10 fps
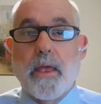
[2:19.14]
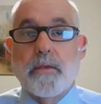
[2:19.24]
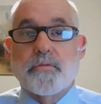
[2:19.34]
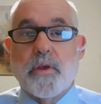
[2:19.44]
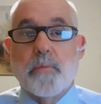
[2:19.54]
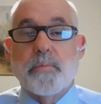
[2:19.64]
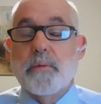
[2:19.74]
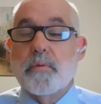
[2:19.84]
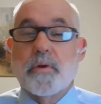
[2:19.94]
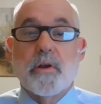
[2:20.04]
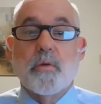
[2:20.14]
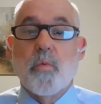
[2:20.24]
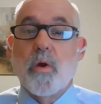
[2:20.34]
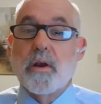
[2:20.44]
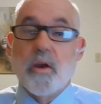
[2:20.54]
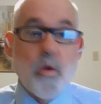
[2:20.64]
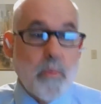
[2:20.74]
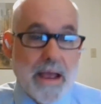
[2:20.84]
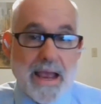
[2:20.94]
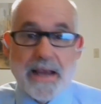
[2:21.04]
Some people are going to want to go
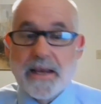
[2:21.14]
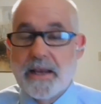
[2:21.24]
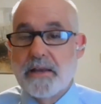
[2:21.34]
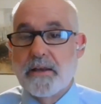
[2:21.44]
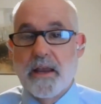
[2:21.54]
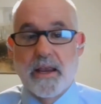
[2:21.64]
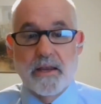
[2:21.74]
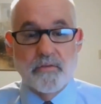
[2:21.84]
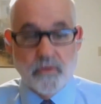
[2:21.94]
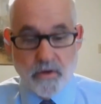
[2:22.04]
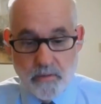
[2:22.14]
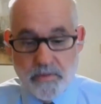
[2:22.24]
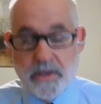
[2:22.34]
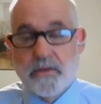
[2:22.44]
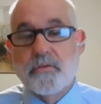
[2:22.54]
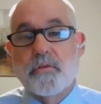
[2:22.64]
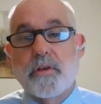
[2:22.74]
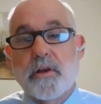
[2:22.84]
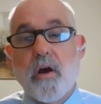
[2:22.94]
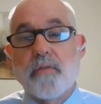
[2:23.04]
back and come into
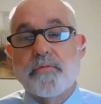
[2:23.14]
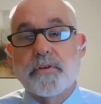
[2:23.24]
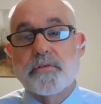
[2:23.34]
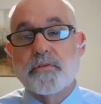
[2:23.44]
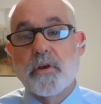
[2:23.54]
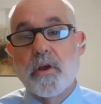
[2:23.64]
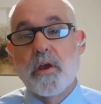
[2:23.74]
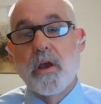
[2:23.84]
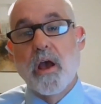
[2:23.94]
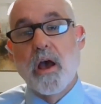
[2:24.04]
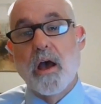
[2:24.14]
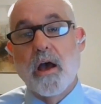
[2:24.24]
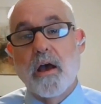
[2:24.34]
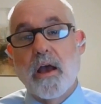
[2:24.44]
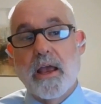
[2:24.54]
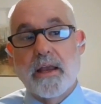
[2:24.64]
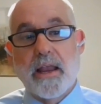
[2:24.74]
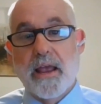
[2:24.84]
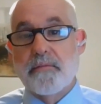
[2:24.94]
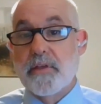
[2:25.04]
the office and
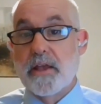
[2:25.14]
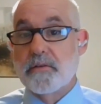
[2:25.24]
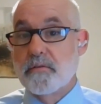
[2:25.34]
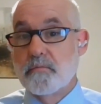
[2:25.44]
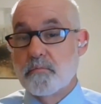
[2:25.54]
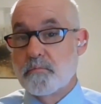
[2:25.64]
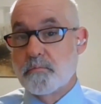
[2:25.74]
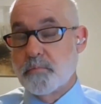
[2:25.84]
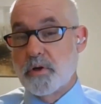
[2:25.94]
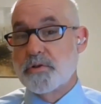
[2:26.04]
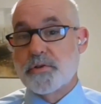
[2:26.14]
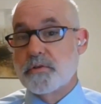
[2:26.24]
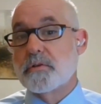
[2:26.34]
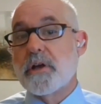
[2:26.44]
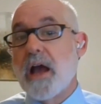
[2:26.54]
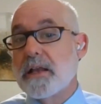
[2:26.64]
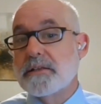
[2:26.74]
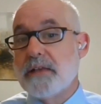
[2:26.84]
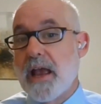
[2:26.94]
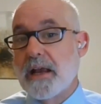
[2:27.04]
have that personal
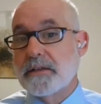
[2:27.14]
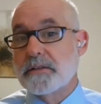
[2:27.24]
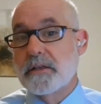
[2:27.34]
contact.